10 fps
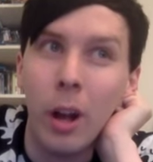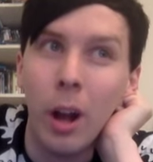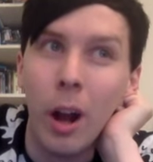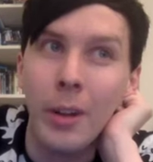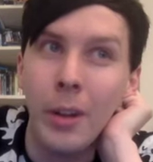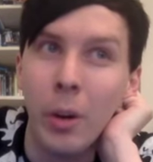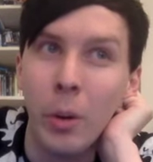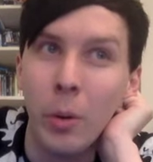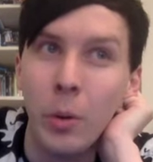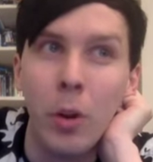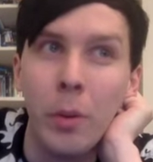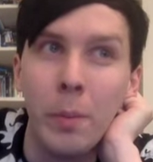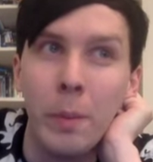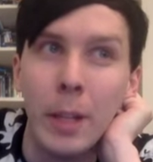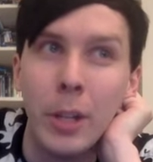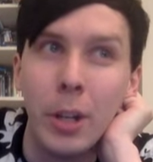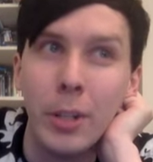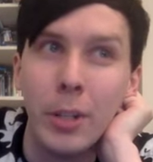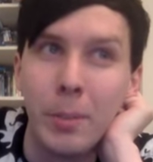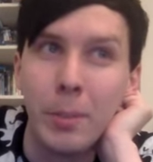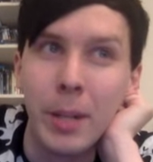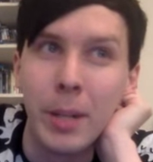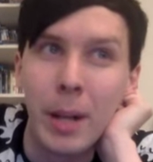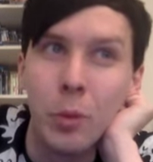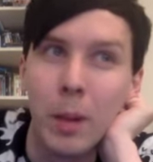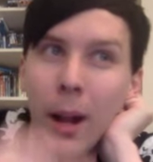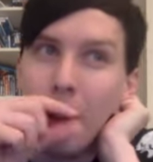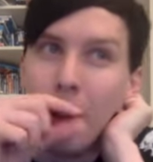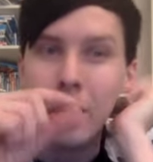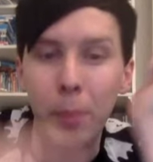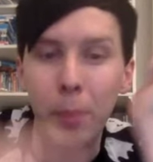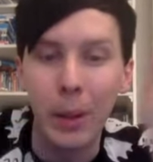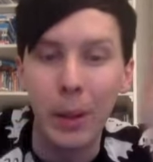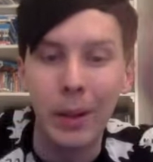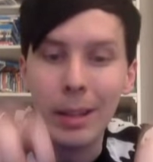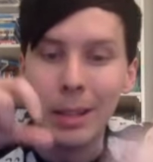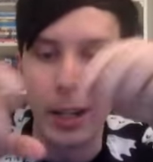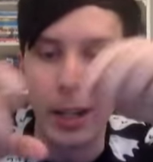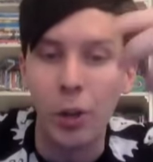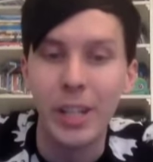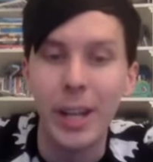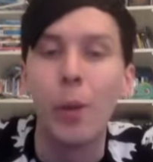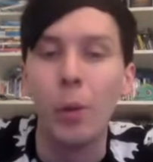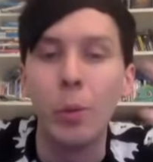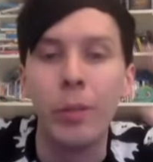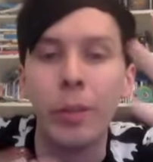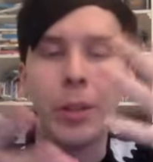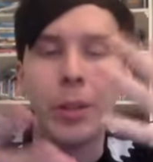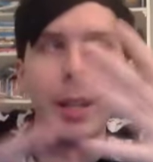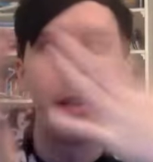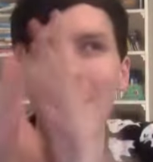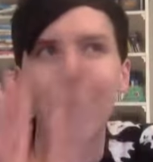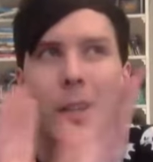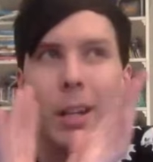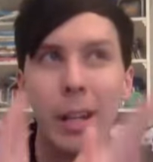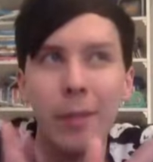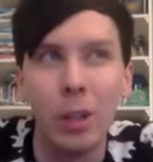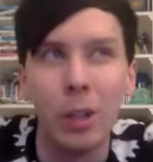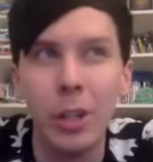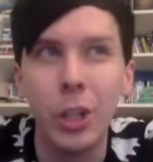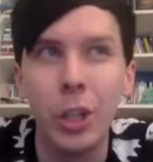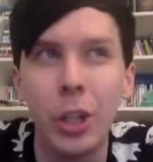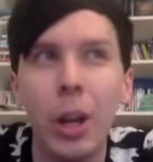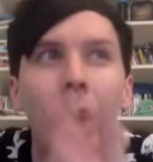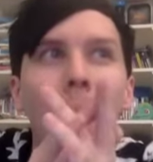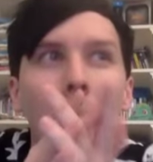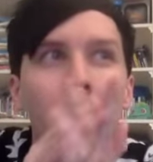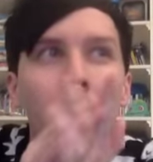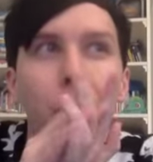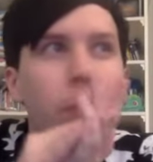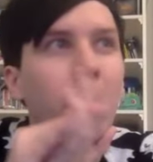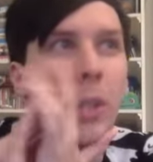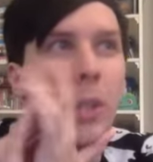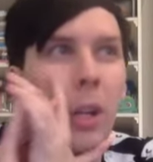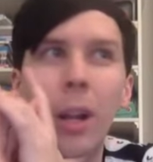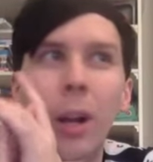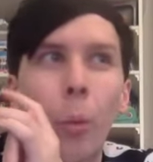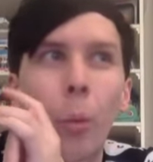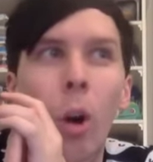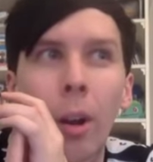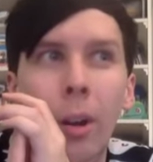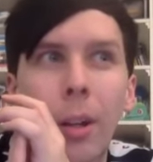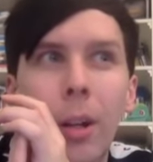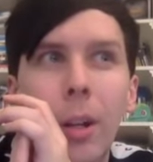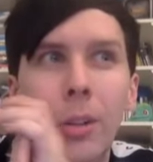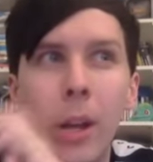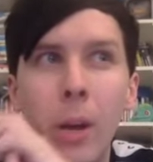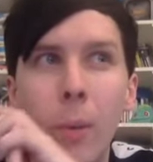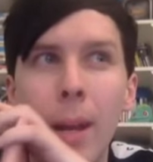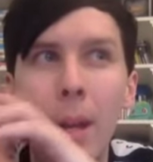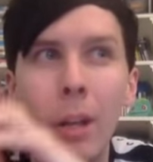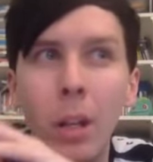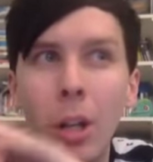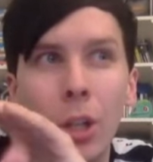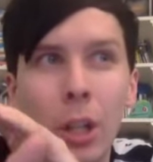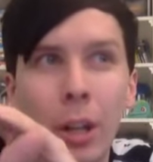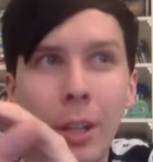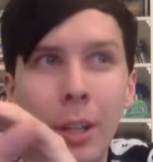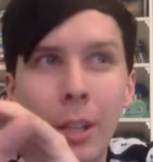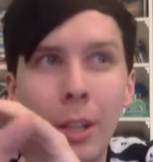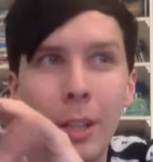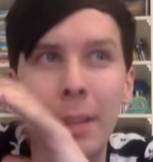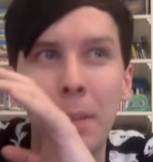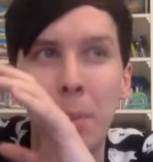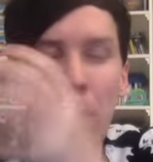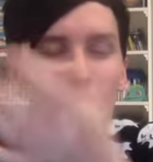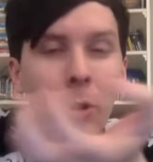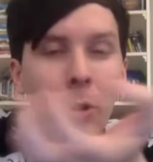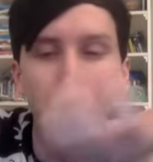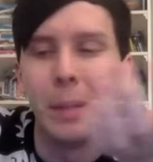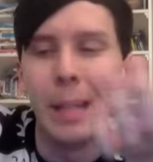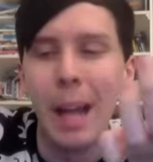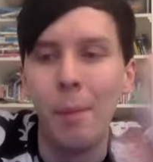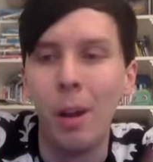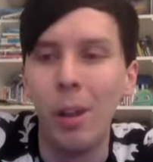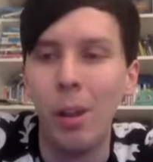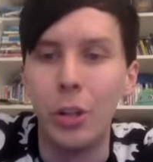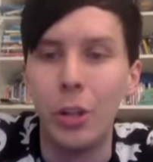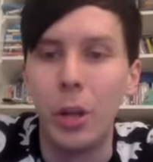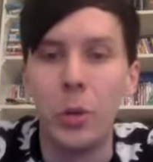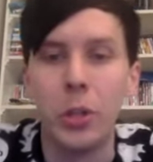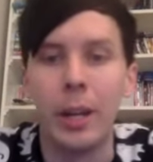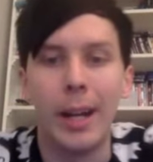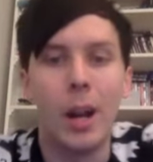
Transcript: I don't know what was wrong with me. Do you know, sometimes you'll be like, I'll just pick at this as I go. Today it was one. I think it's because I didn't have lunch, and the movie was on at like 1. So I went lunchless, and then the popcorn just became my lunch. So I was just like,